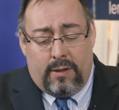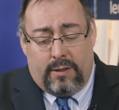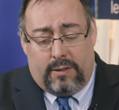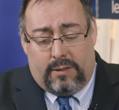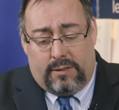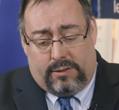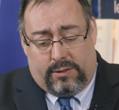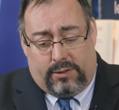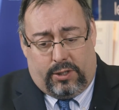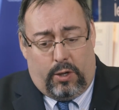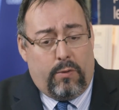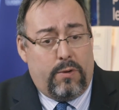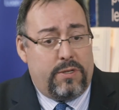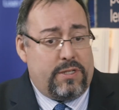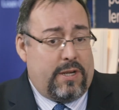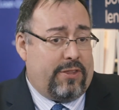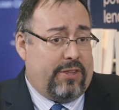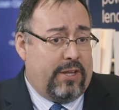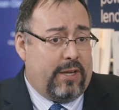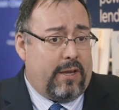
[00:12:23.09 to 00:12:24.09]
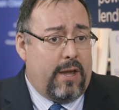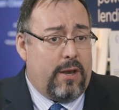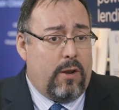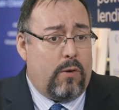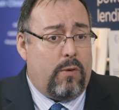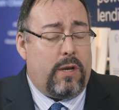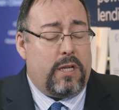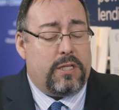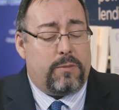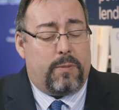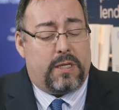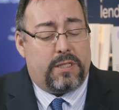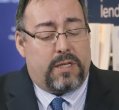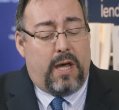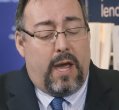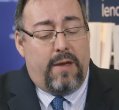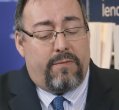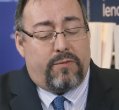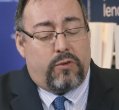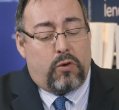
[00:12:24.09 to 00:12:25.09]
the only reason I think I know it is because
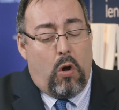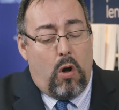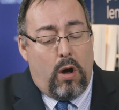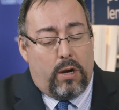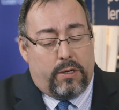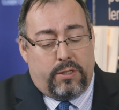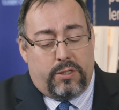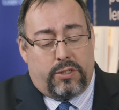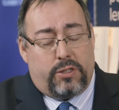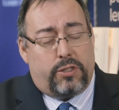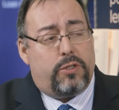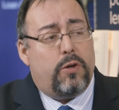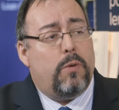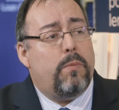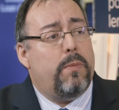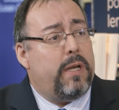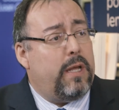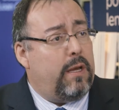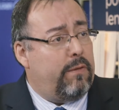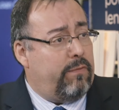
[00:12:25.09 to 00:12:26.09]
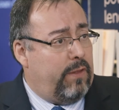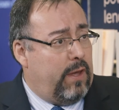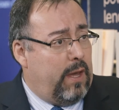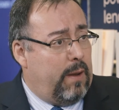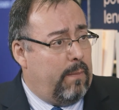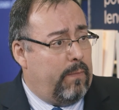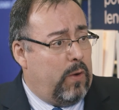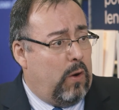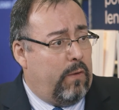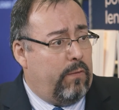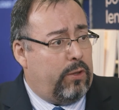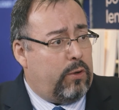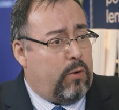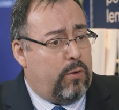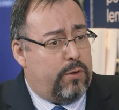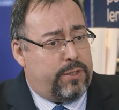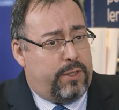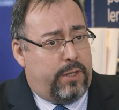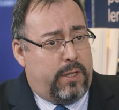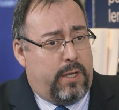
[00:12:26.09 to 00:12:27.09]
I have talked to so many of them over the
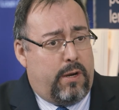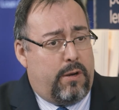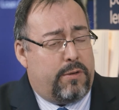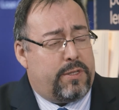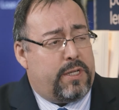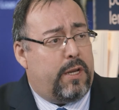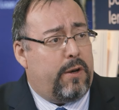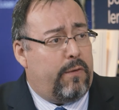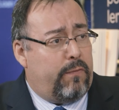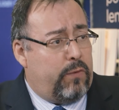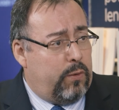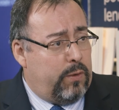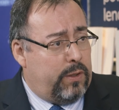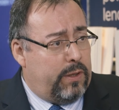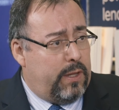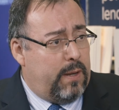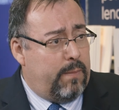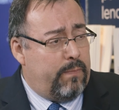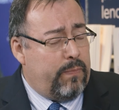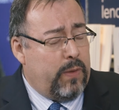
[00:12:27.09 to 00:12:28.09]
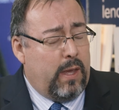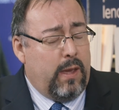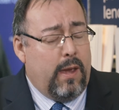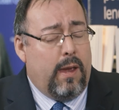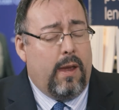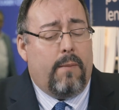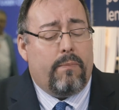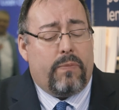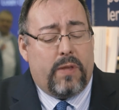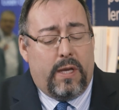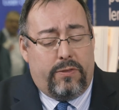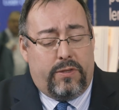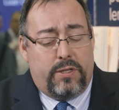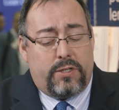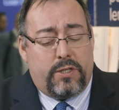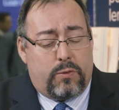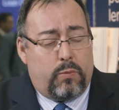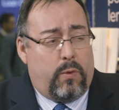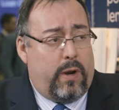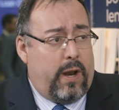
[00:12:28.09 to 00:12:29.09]
course of the years, interviewing them, and
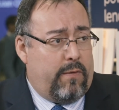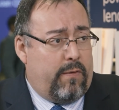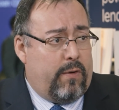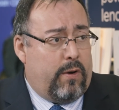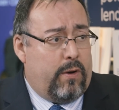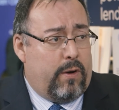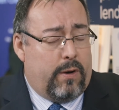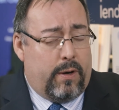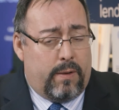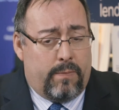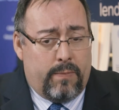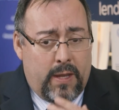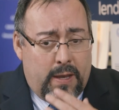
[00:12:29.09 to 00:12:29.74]
this is what I've heard.